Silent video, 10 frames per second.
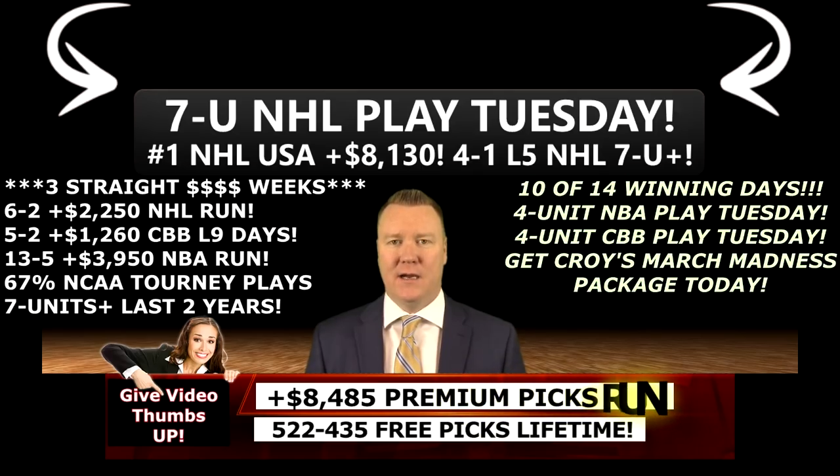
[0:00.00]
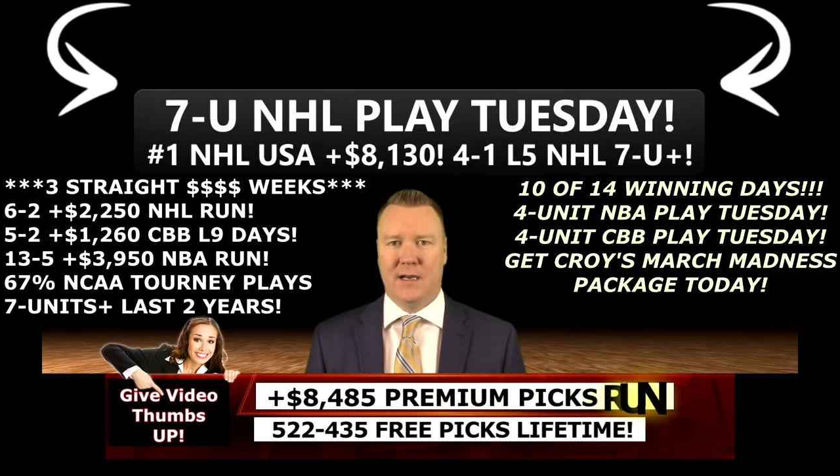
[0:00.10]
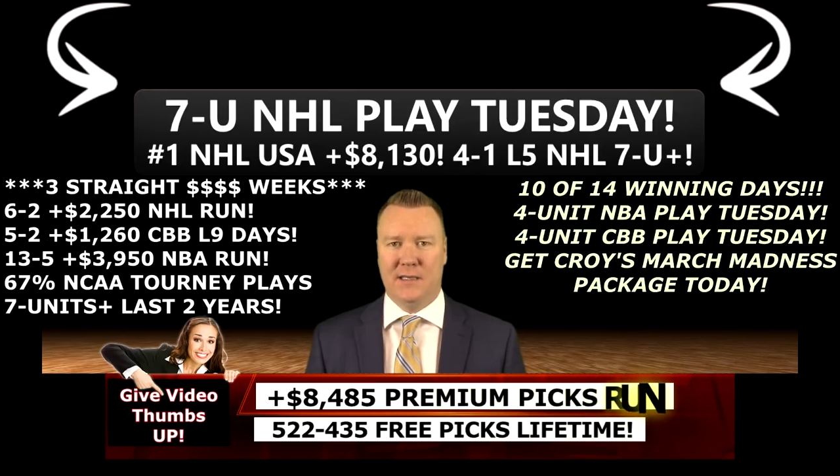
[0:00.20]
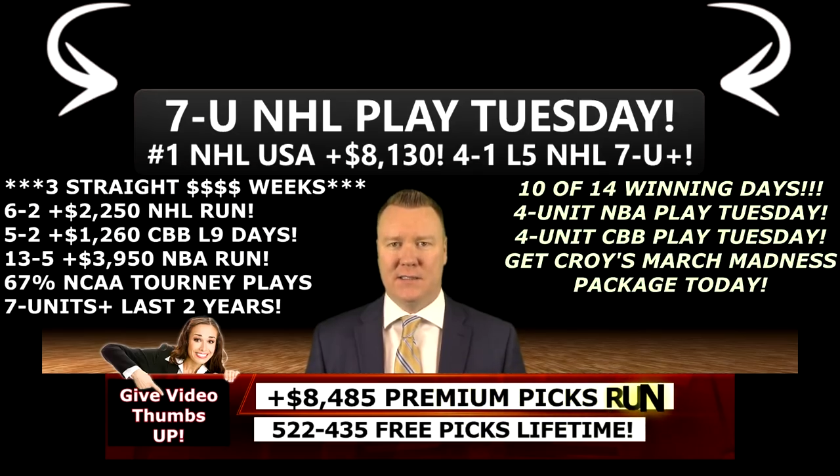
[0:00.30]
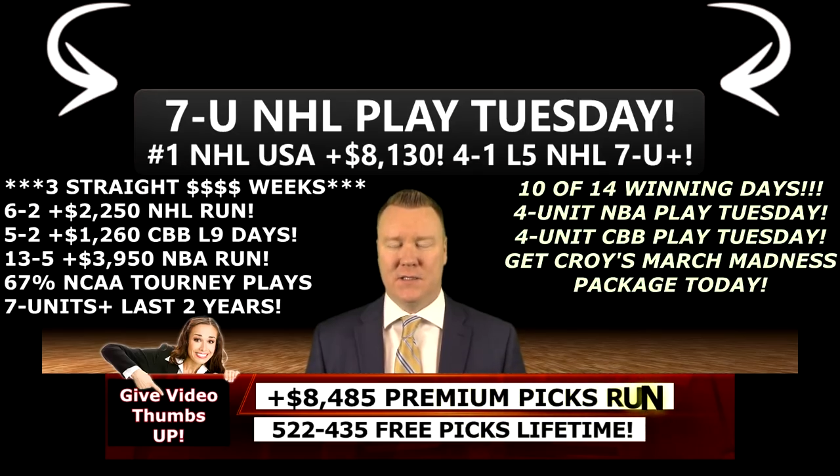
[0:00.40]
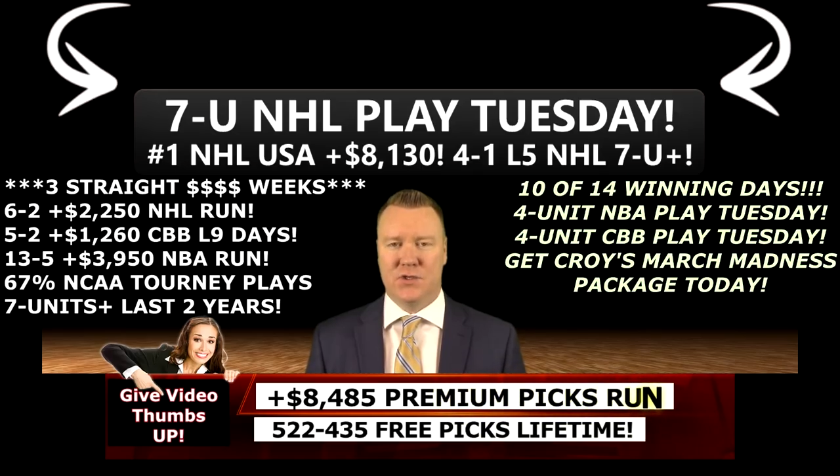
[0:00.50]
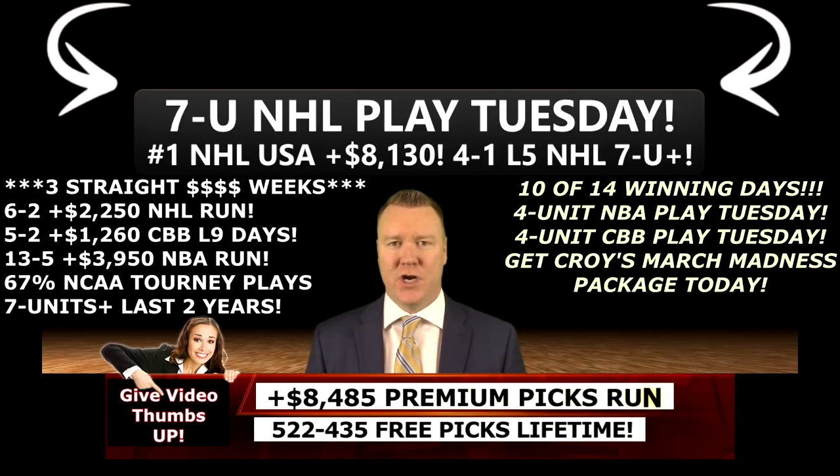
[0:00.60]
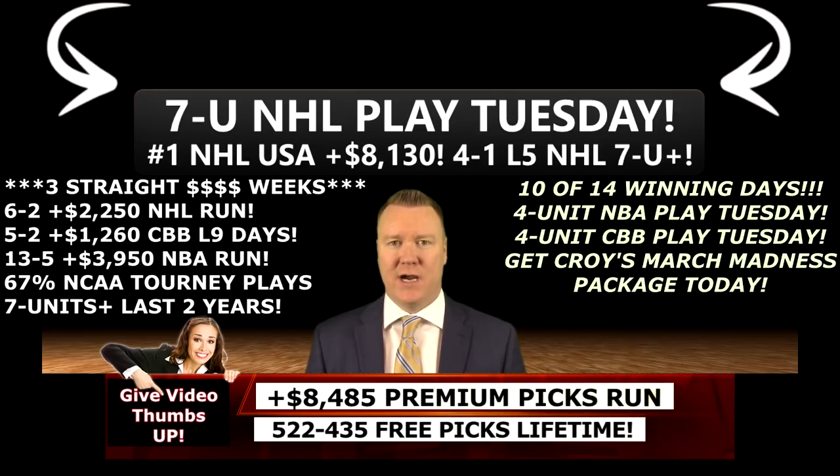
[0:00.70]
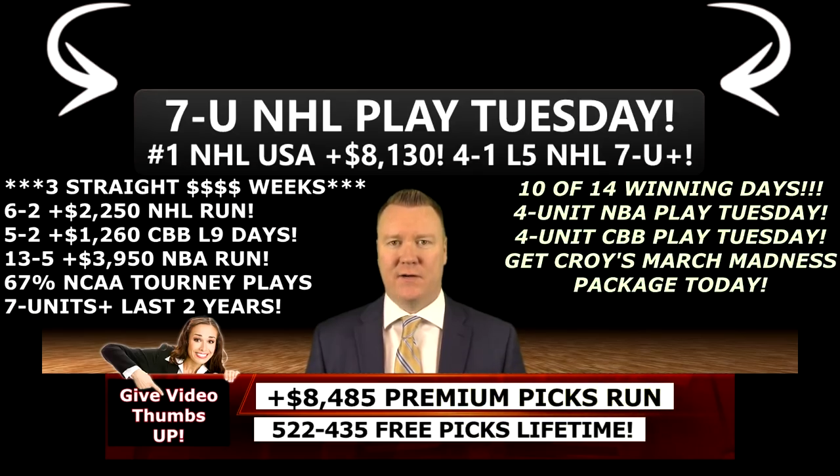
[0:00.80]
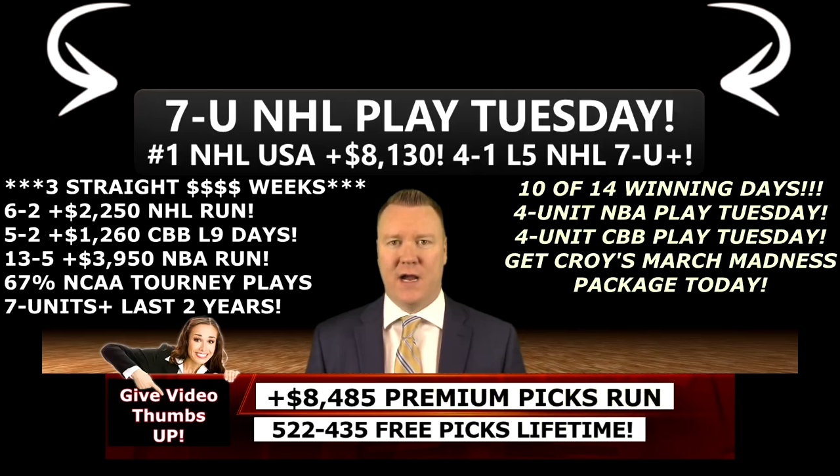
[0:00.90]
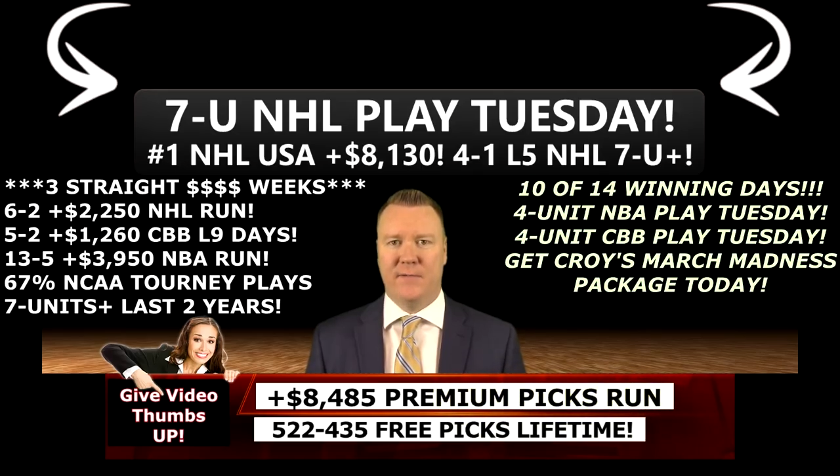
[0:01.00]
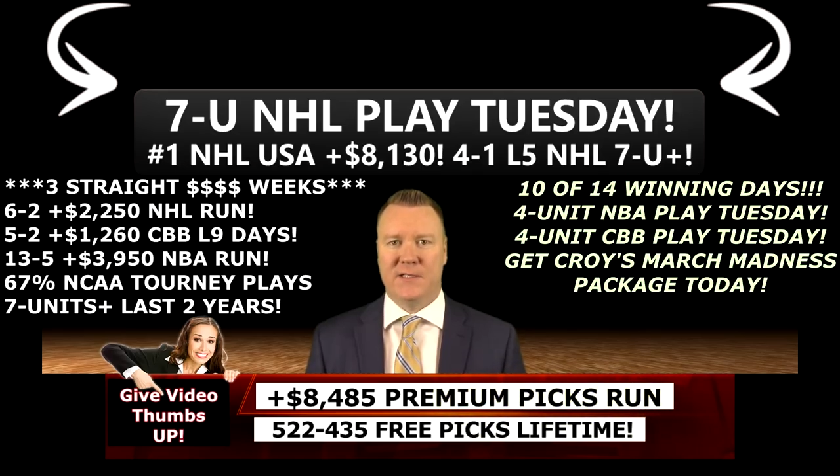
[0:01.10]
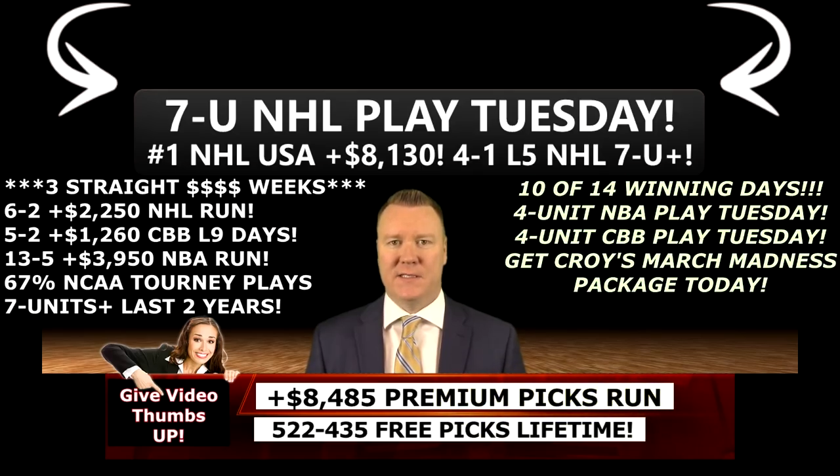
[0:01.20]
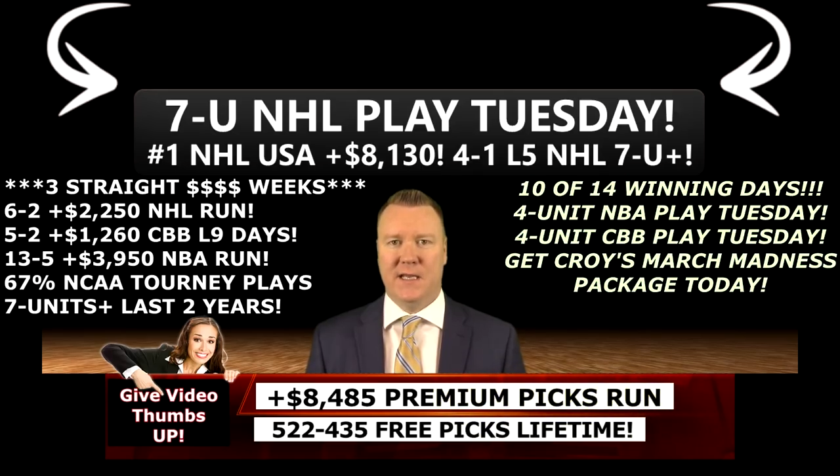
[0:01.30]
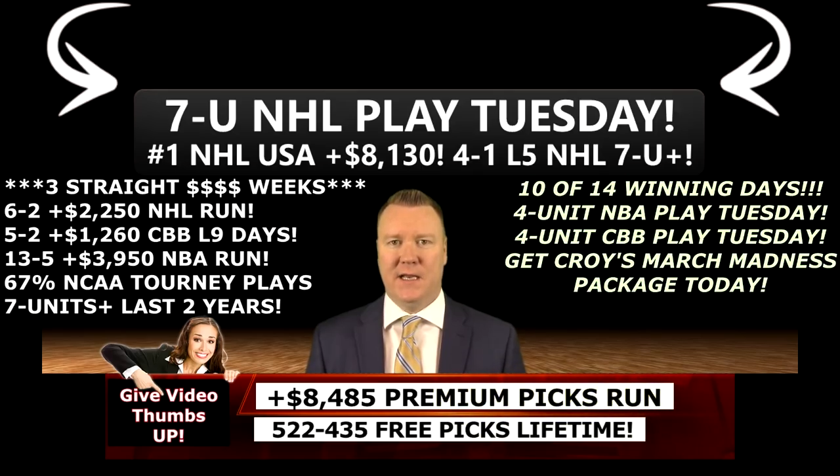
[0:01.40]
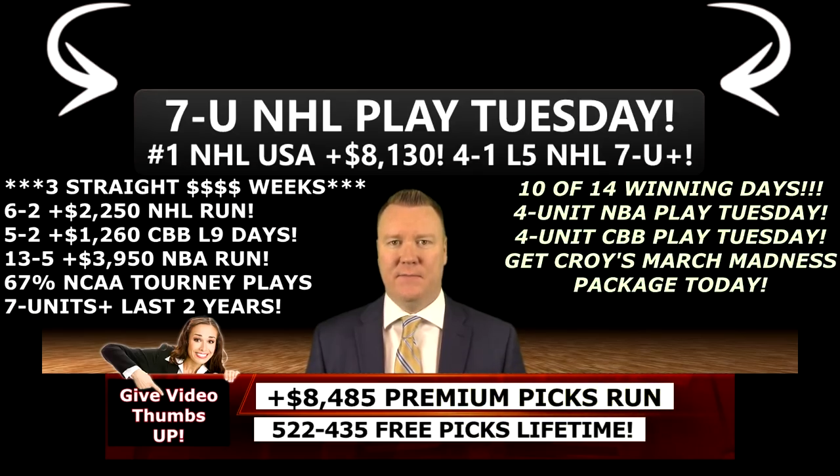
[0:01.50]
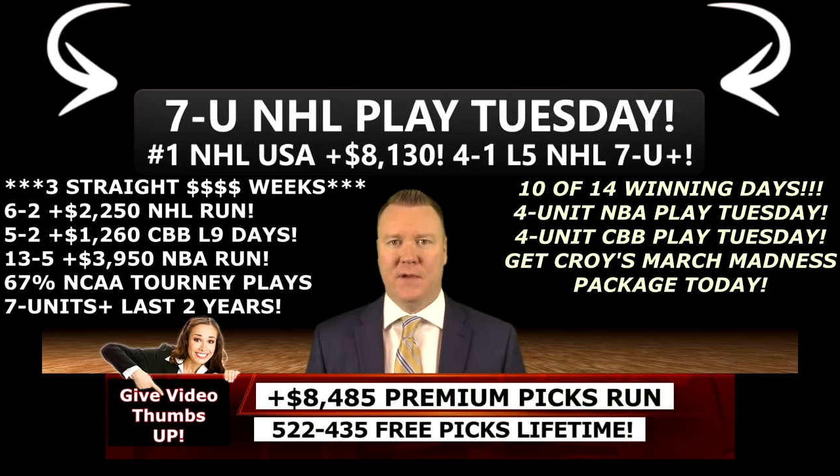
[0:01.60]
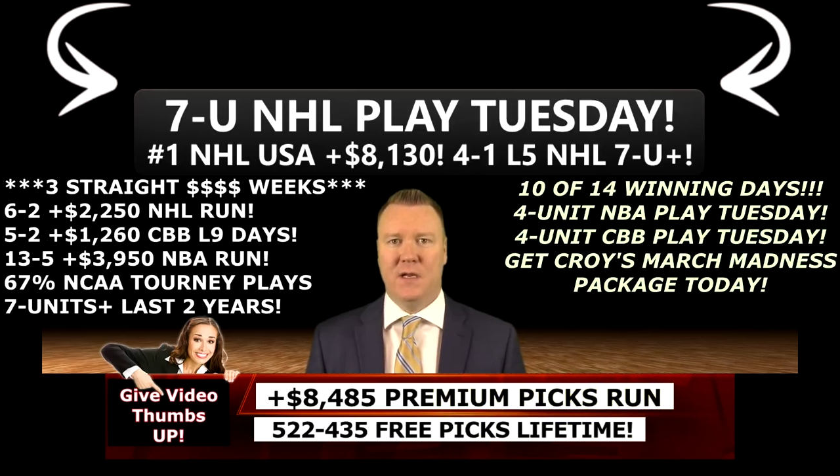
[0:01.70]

against this Jackrabbits team.